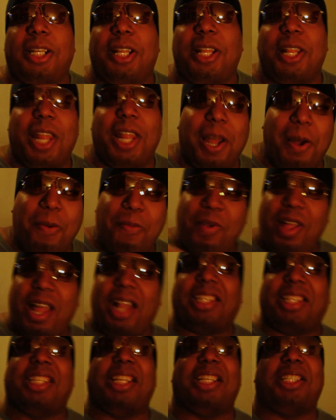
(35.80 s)
Now,
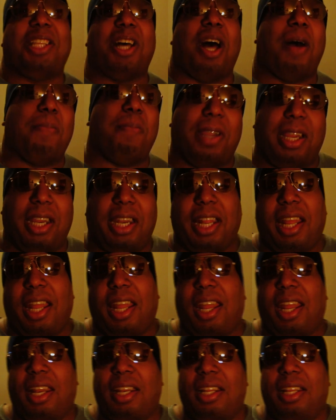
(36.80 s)
back to the topic at
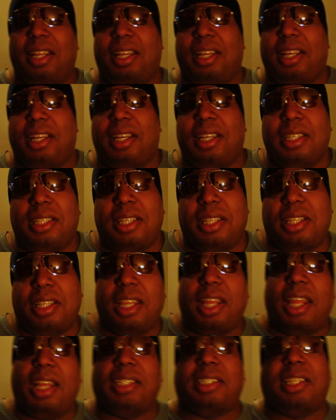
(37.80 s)
hand.
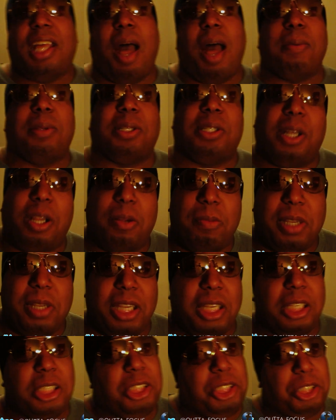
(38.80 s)
Today's topic is gonna
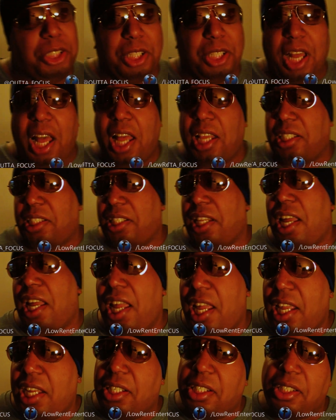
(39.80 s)
be, should I
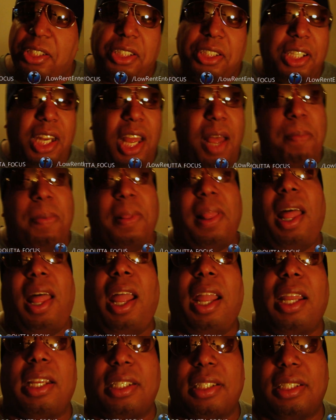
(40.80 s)
stay or should I
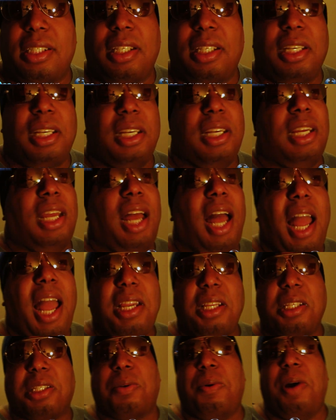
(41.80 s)
play? I had
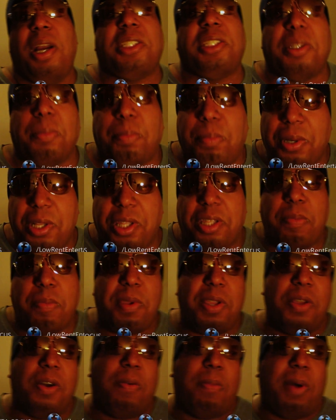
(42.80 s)
this question put to
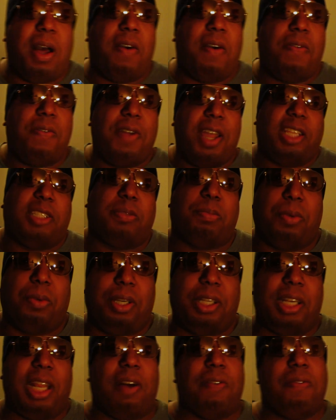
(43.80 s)
me on my
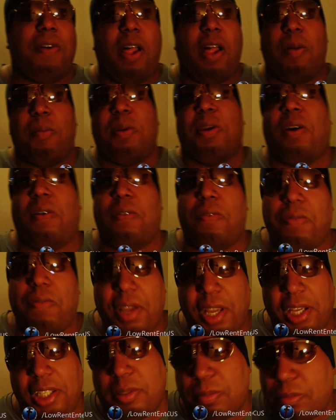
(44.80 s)
Facebook. Now, follow me on
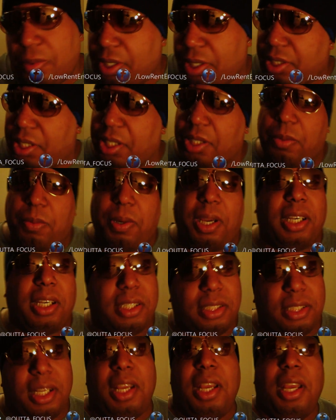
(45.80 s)
Facebook, the
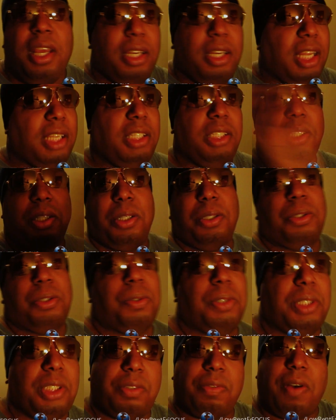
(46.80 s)
Twitters, the
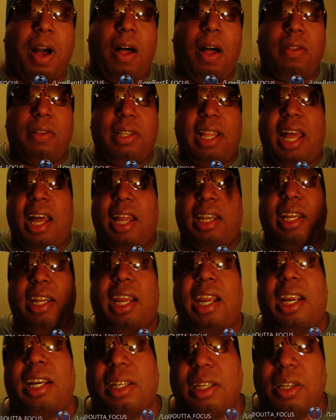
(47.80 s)
usual. Just follow down
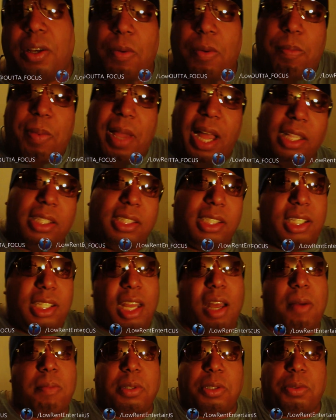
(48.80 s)
there, the old bouncing
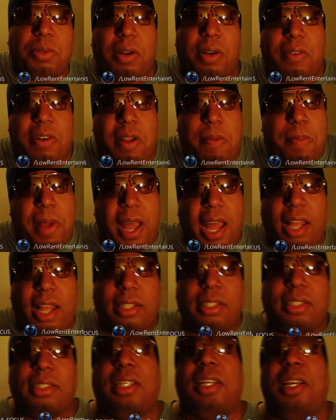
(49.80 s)
numbers, whatever they
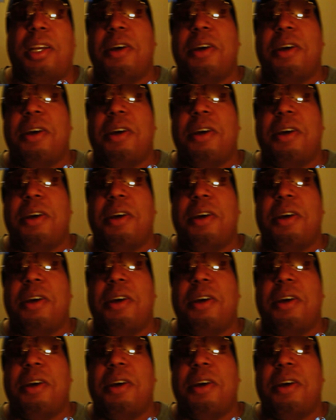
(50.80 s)
bounce.